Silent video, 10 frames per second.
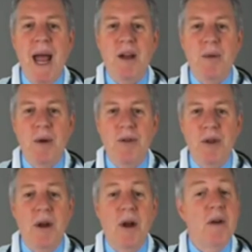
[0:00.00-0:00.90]

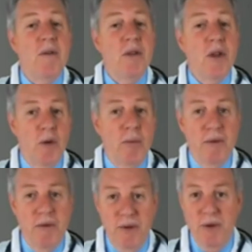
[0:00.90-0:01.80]
accuracy of low
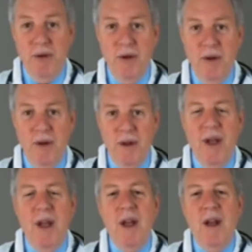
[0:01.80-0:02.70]
perfusion.
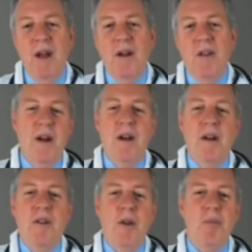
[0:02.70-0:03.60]

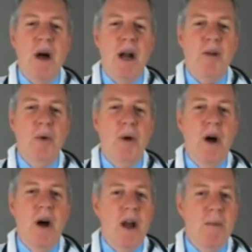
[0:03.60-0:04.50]
The product will
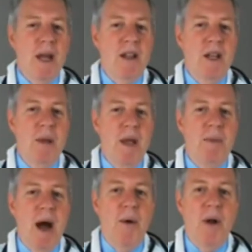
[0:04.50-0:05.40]
automatically be
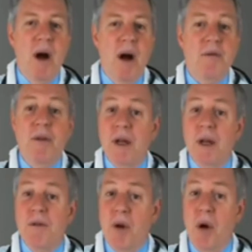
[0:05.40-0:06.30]
powered off
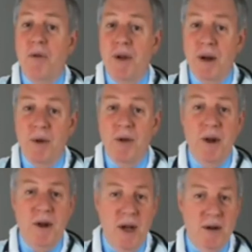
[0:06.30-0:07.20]
if no finger is
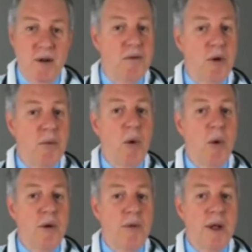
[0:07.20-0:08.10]
detected for
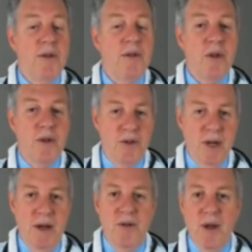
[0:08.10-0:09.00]
more than
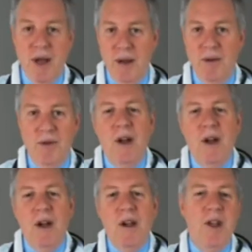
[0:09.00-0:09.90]
16 seconds.
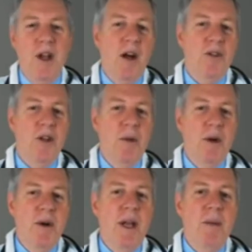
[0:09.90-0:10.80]
The
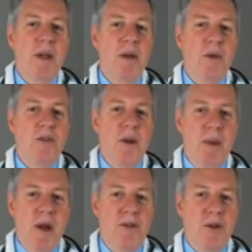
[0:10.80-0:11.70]
oximeter can be used to
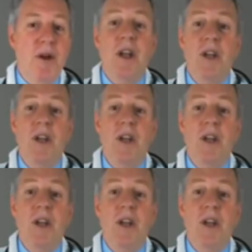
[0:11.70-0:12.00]
measure